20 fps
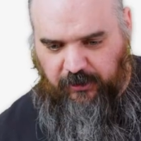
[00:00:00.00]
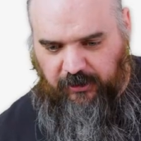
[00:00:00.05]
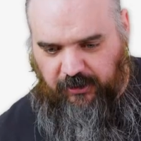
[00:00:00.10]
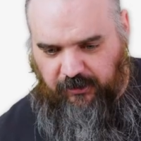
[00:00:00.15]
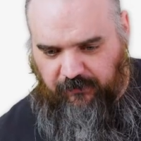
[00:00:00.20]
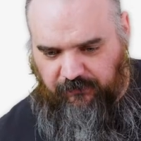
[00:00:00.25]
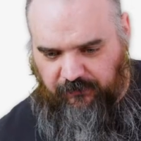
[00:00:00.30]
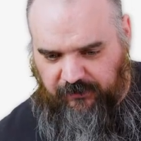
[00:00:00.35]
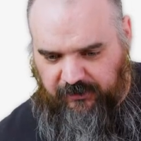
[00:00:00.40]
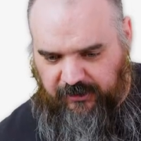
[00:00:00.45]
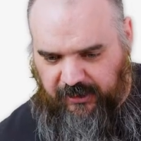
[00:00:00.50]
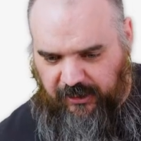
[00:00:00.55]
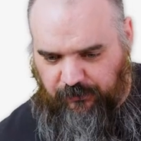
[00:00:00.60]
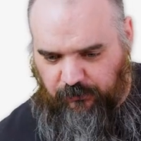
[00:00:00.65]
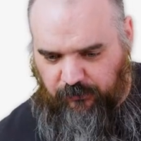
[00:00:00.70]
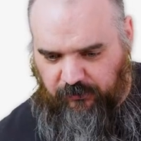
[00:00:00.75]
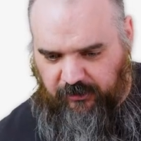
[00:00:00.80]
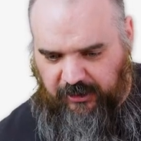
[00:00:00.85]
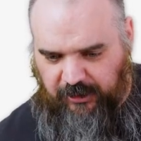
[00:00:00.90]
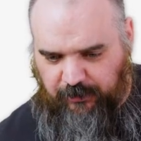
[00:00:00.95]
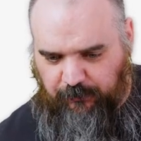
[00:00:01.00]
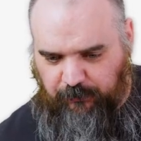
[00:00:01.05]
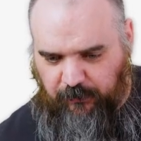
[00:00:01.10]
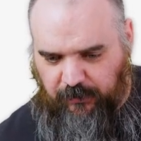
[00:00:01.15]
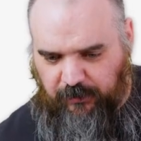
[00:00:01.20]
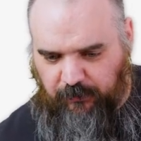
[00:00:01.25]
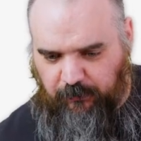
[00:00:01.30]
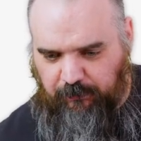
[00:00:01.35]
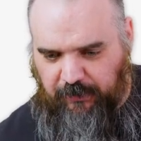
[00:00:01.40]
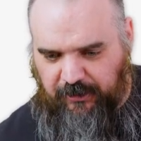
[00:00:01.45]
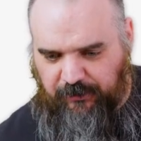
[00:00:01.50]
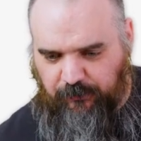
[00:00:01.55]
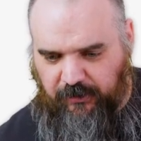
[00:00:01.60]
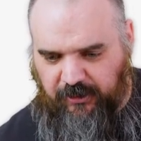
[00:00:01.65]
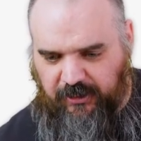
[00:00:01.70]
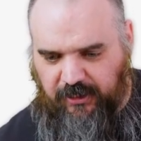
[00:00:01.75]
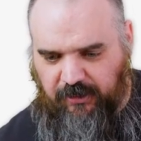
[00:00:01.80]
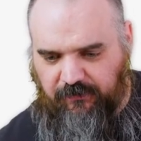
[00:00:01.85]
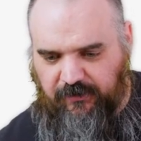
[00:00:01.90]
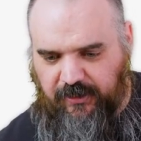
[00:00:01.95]
we're gonna cover schedules, the best way, best way
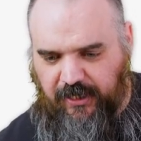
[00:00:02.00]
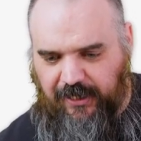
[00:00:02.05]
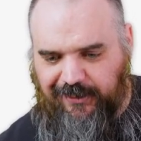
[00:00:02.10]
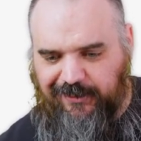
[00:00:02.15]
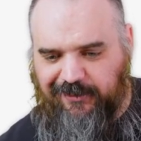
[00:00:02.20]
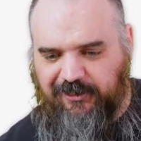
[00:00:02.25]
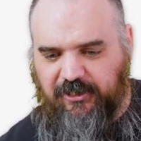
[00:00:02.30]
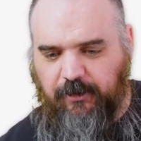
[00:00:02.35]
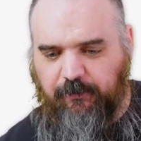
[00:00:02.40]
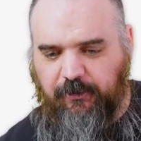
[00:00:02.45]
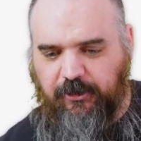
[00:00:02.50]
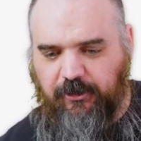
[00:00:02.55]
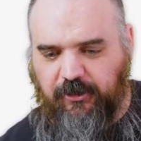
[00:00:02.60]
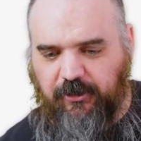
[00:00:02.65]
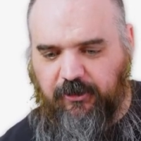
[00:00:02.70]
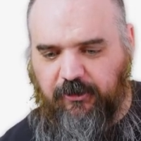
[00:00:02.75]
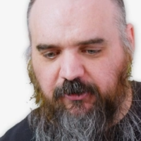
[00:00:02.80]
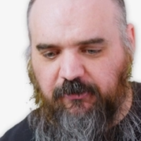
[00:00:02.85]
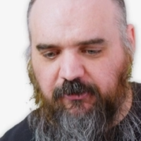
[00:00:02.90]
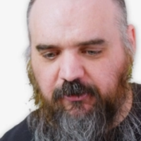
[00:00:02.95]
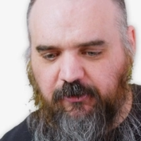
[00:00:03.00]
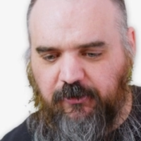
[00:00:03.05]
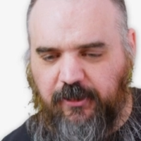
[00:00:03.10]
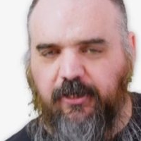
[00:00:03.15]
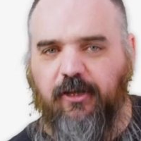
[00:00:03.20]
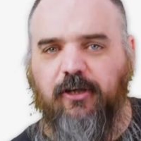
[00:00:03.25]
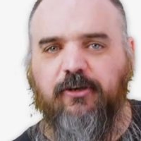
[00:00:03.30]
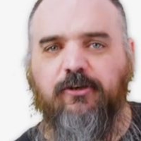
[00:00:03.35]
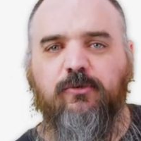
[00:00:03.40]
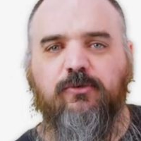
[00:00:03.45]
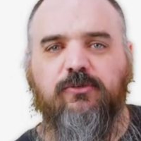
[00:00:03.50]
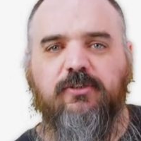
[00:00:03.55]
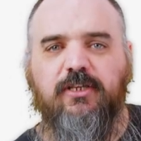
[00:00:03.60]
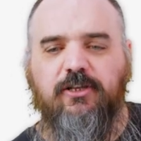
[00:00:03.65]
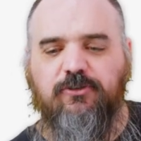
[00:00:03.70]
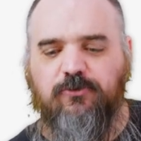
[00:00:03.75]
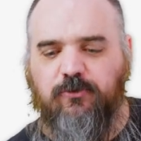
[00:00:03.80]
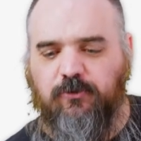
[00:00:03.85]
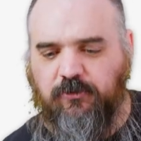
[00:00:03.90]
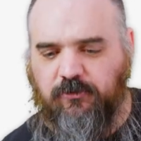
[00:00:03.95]
to cover that is come in and click on new
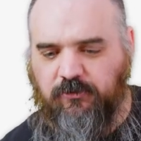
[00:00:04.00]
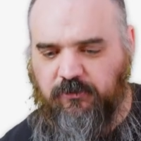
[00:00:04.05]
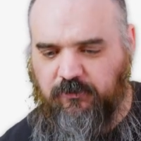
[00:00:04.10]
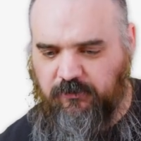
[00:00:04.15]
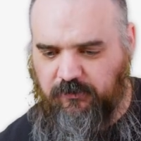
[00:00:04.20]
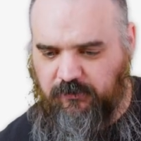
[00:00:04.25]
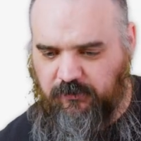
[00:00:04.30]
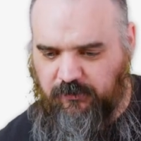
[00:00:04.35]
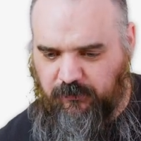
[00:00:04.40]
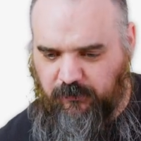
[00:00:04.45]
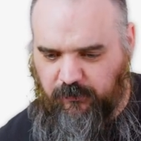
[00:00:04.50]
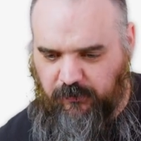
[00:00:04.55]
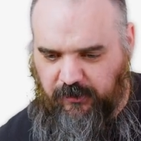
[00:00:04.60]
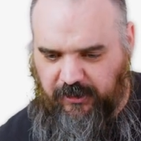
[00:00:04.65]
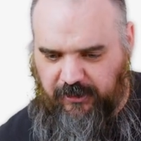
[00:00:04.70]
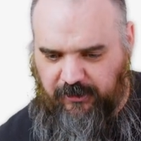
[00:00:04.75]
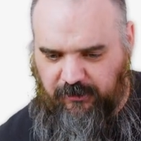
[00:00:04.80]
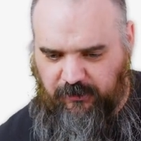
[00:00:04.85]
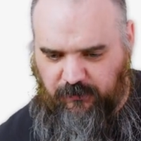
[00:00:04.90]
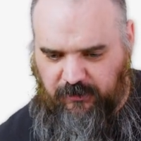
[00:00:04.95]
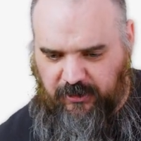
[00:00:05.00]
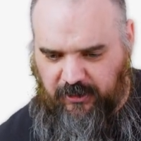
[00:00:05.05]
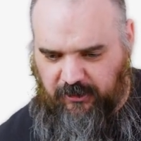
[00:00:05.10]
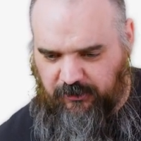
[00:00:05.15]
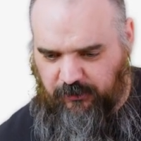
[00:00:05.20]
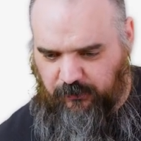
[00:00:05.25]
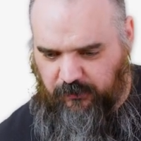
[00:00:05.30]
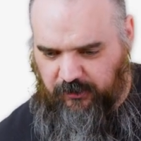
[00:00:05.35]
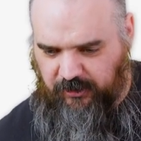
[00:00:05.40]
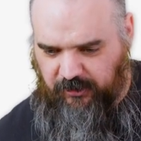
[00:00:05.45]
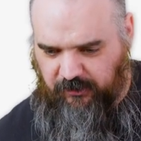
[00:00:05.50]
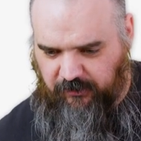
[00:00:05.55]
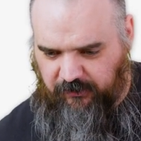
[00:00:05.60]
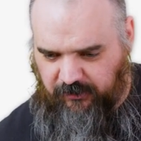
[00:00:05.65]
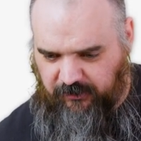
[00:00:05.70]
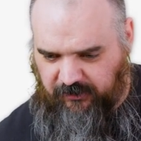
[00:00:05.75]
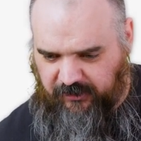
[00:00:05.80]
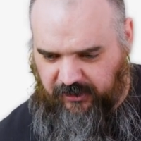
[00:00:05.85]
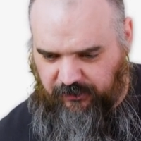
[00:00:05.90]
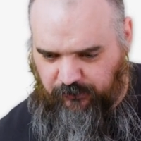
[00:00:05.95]
schedule. We're hitting new territory here.
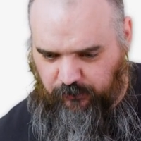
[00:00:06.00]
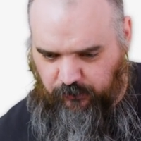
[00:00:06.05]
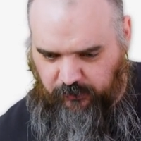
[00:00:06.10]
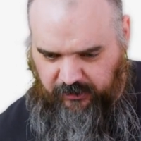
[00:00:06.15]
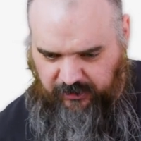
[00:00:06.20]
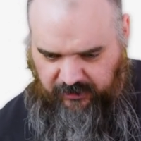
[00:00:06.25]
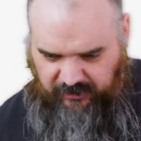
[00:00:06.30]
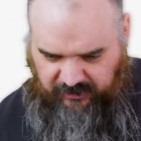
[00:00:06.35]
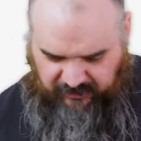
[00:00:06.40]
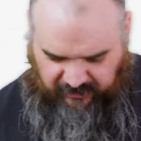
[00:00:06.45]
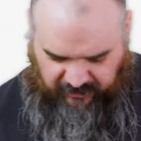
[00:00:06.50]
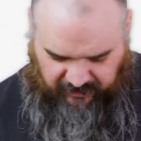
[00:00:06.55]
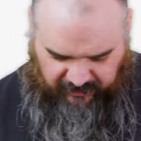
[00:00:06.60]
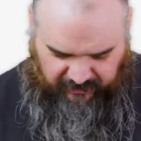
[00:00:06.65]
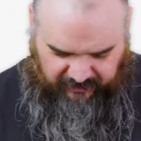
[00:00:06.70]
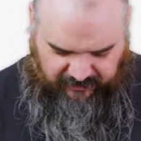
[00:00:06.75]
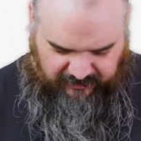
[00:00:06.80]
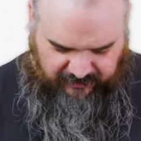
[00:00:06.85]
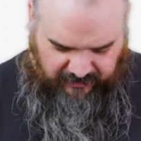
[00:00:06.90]
This schedule, we're gonna say